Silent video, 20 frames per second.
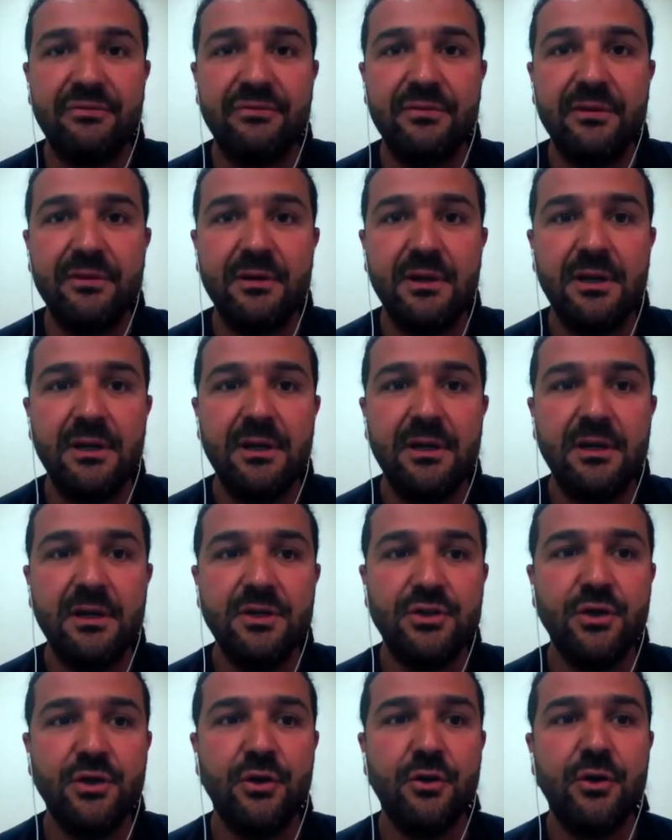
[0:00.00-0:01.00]
depth.
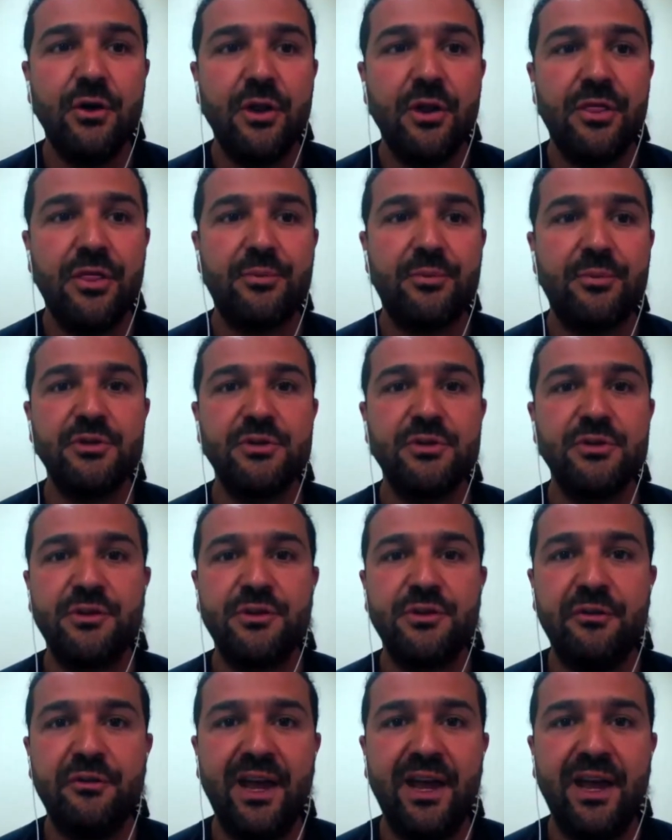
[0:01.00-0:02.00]
So through the
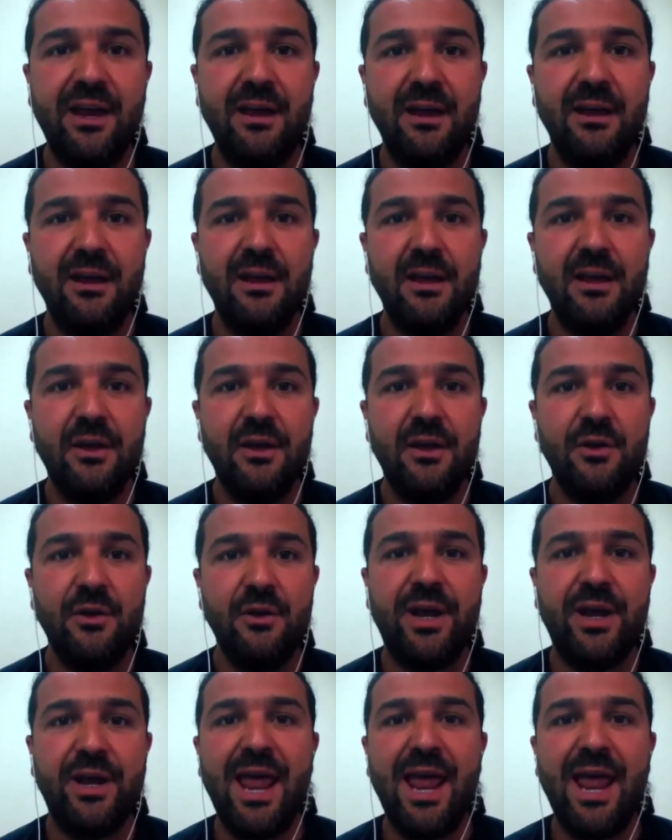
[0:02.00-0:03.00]
survey,
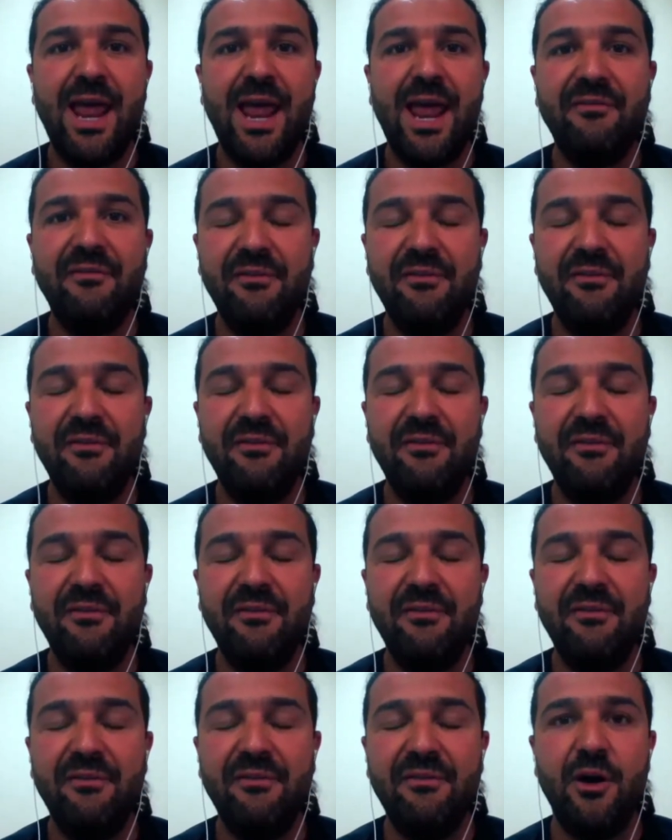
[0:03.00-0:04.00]
you can have an
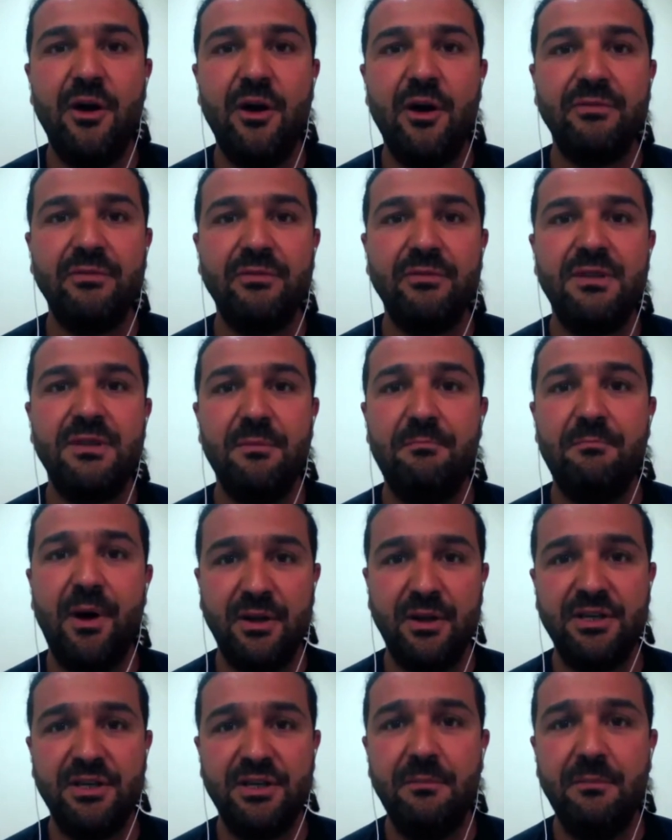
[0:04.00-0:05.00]
information about the
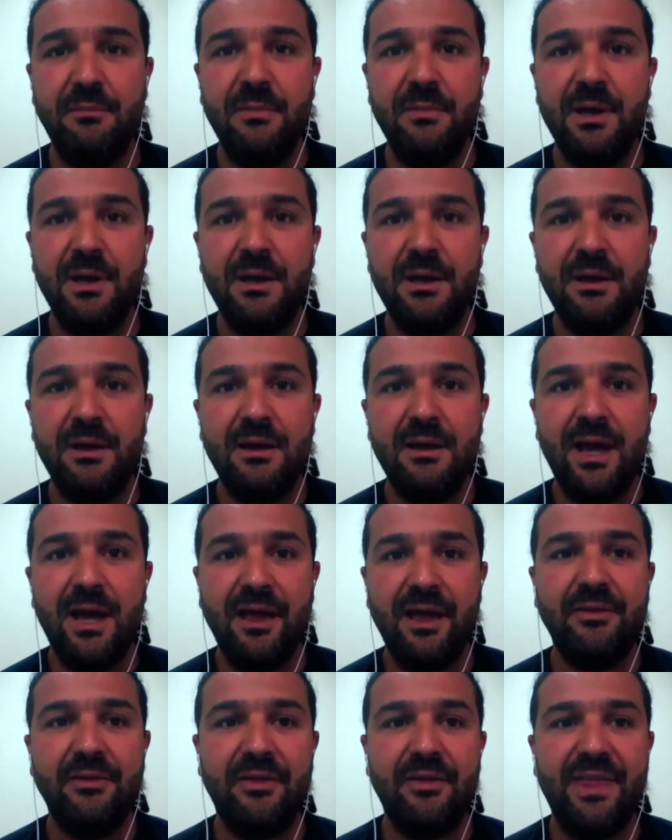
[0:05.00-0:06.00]
bottom
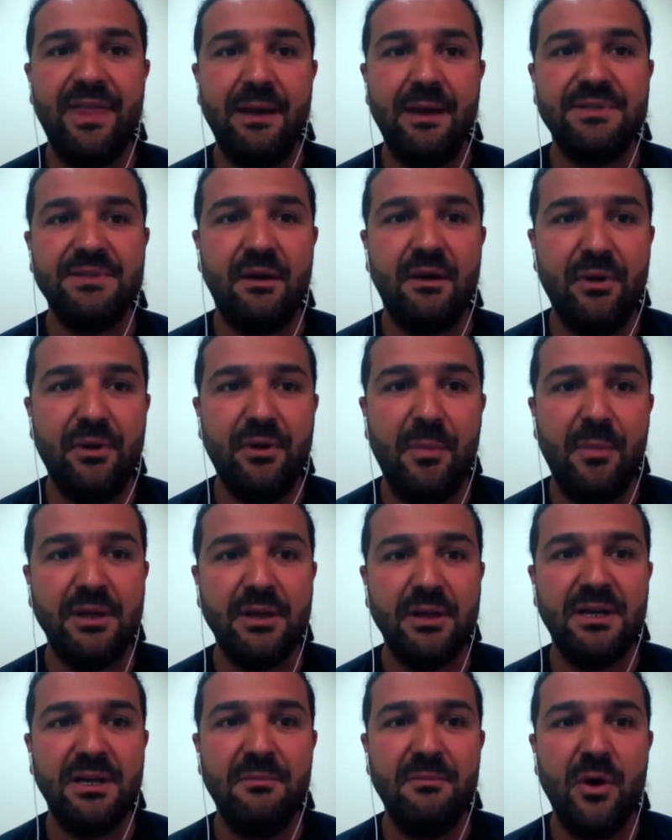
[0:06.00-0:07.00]
and the depth of the
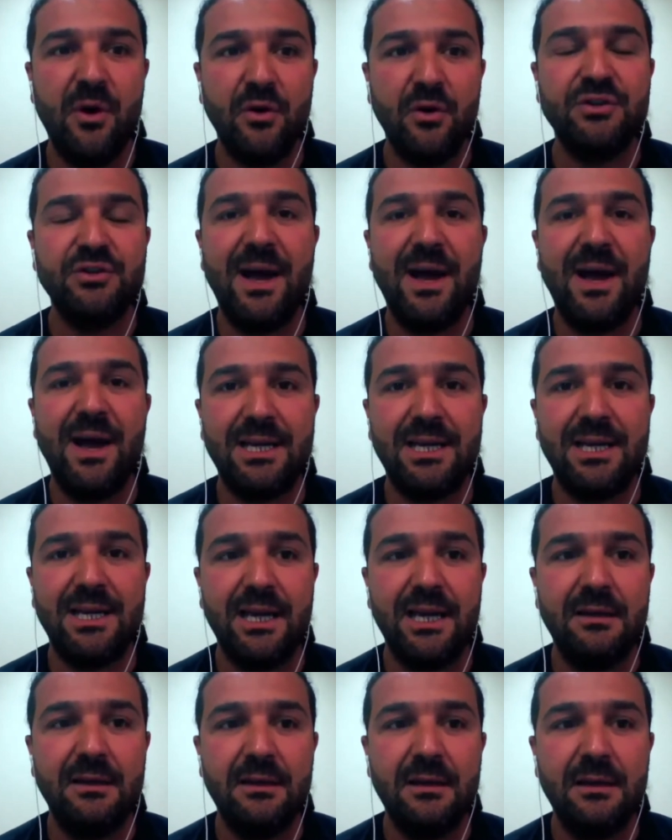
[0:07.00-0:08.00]
bottom
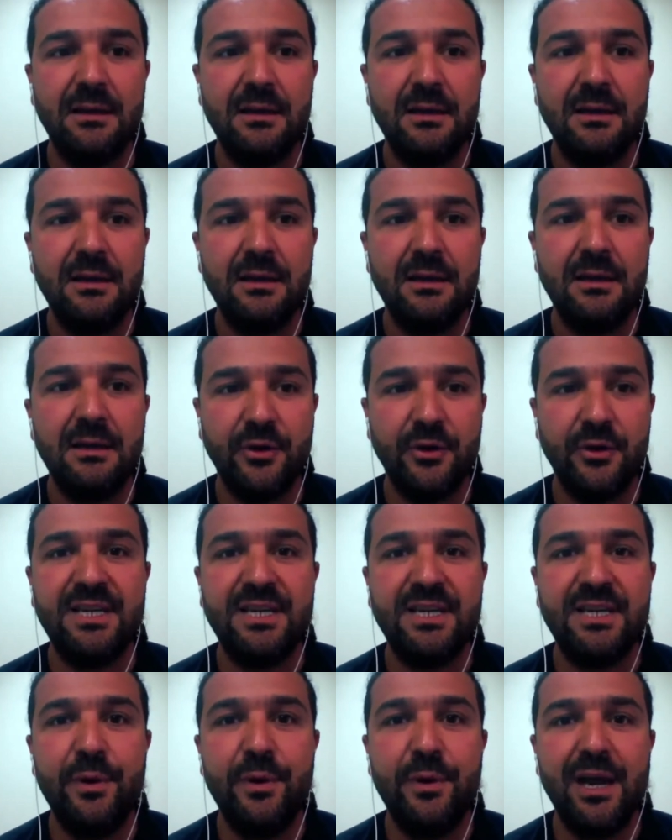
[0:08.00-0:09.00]
automatically. So
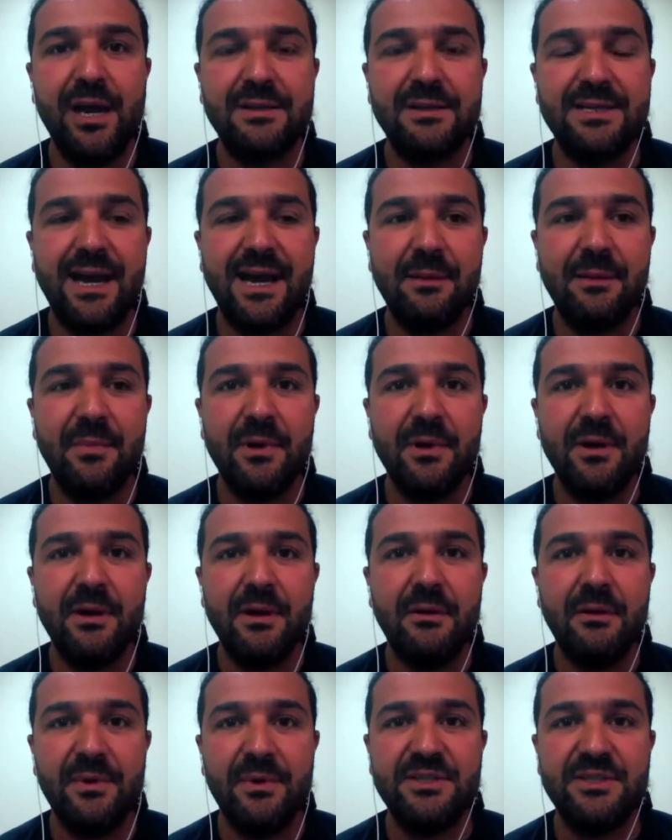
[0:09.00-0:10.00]
it's in real time
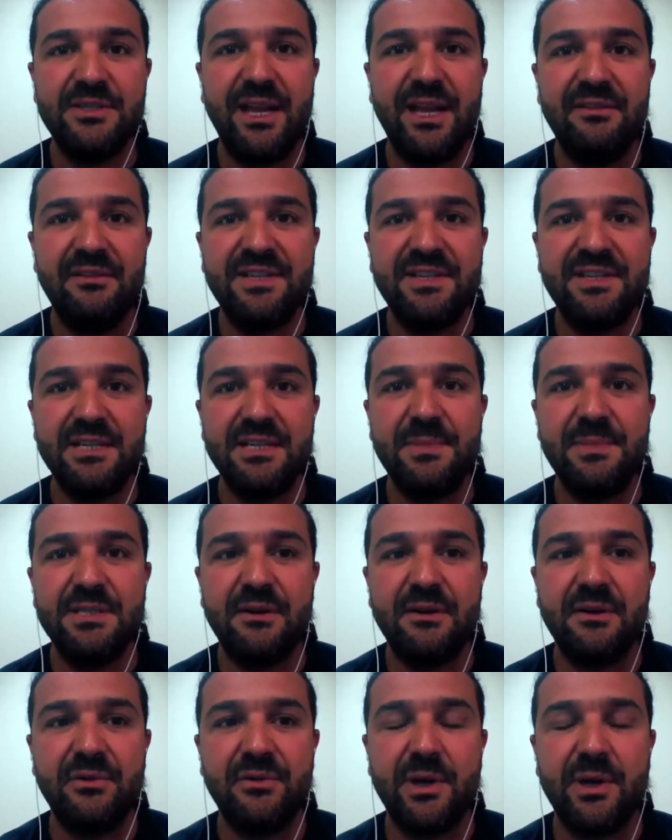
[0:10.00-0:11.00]
with the Dell
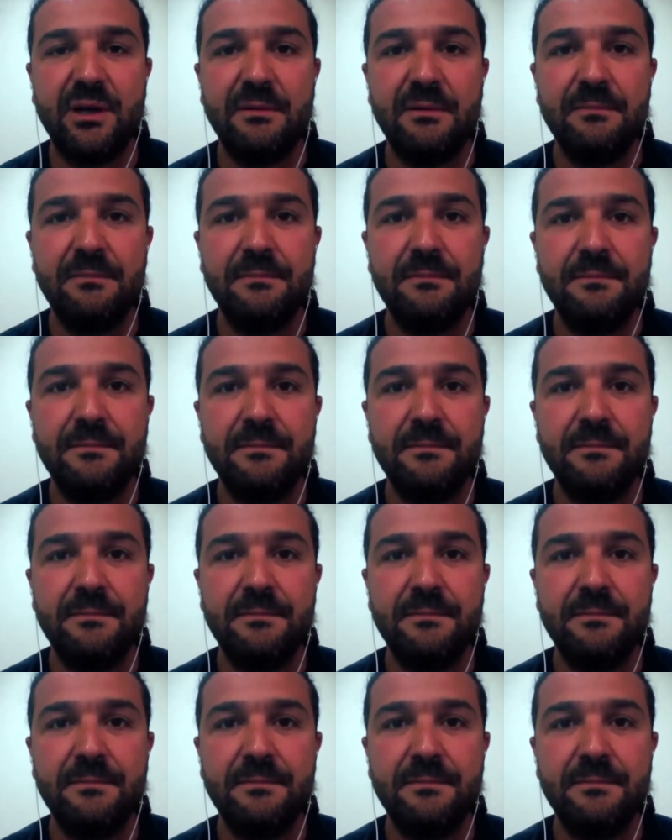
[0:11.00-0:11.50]
seismic software.